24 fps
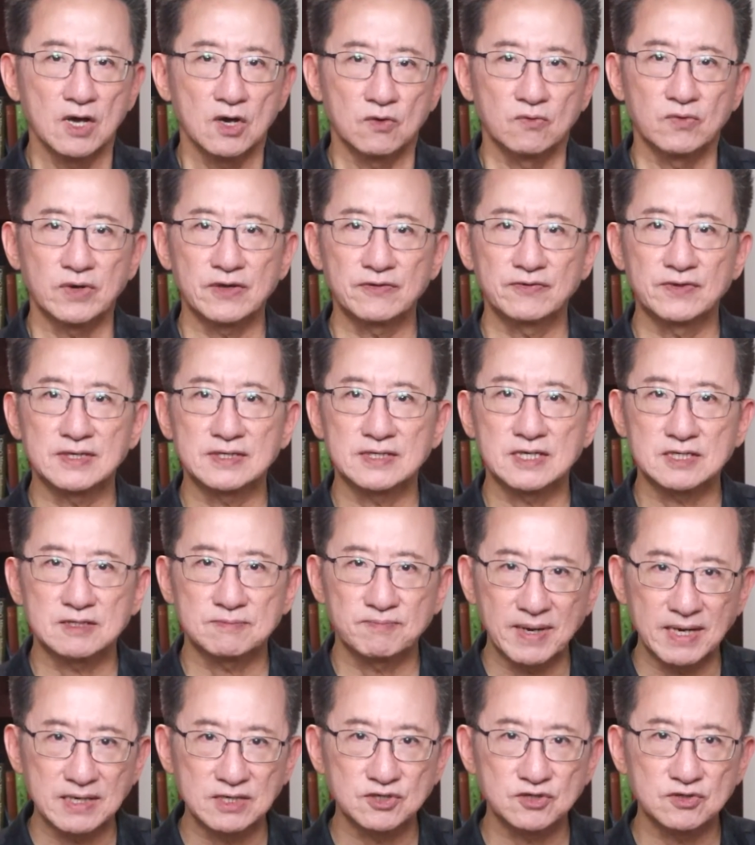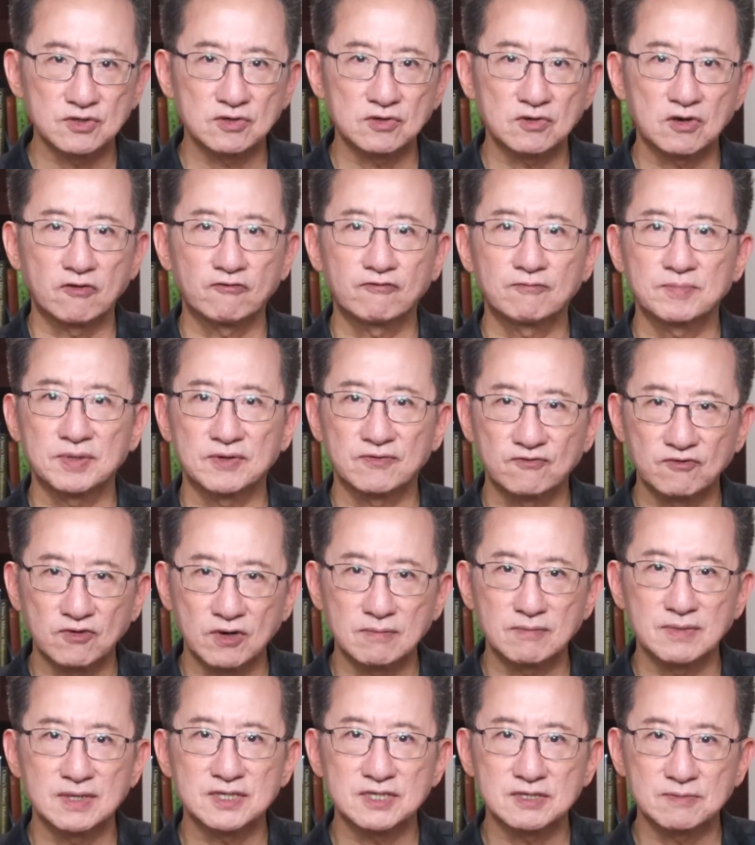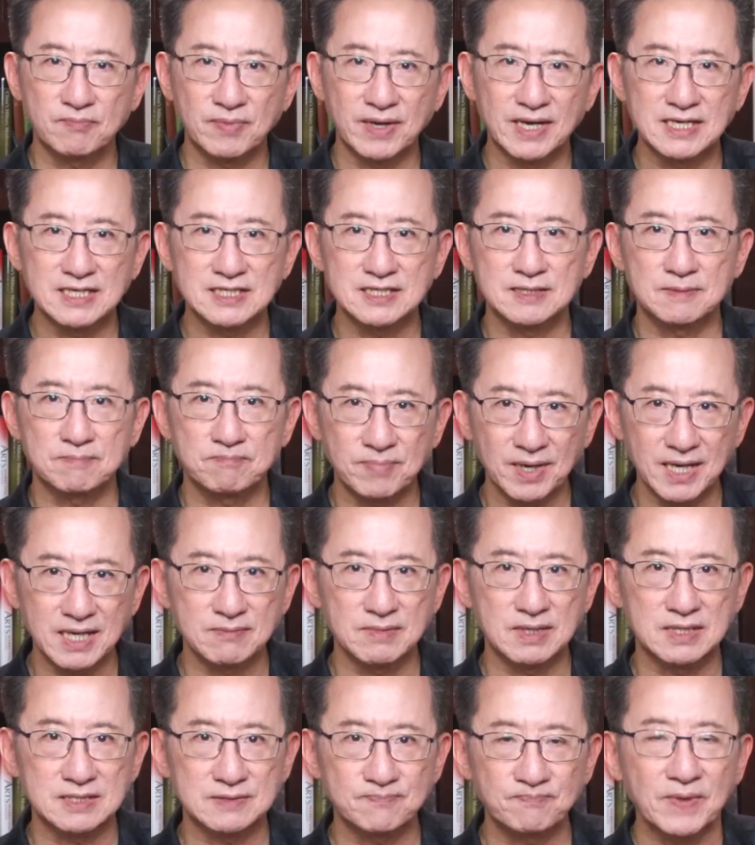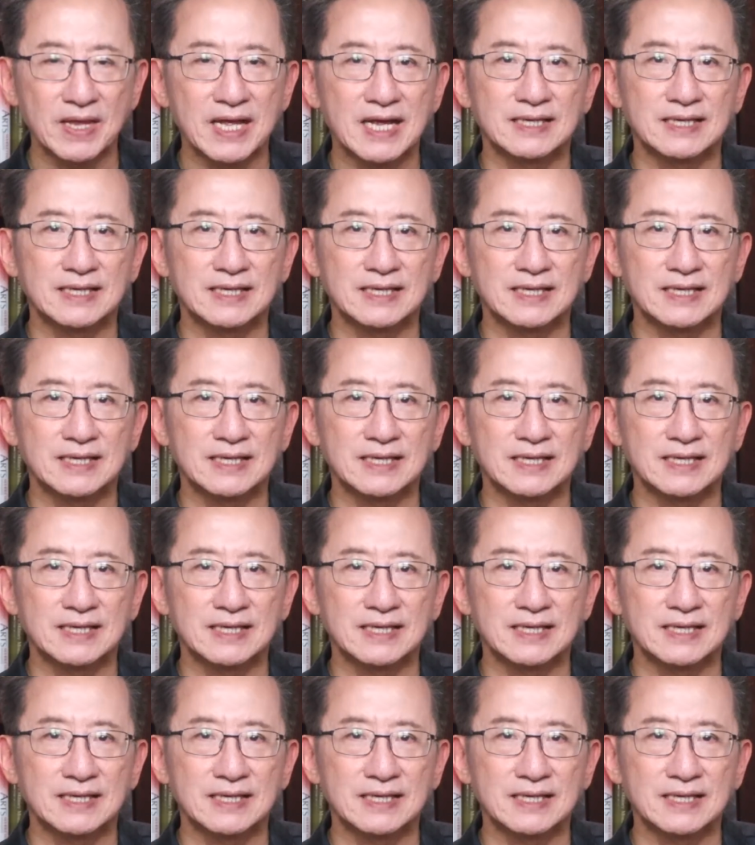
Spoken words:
With the suspension of performance-based payments,